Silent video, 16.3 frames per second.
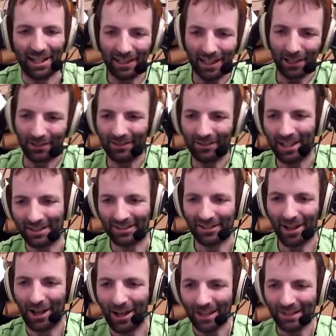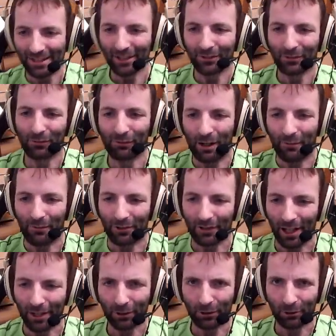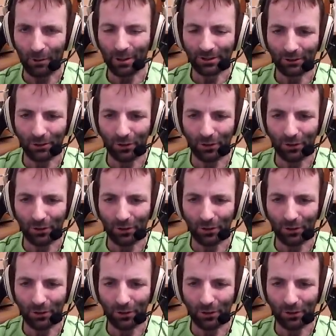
that's the high center of gravity. I just wanted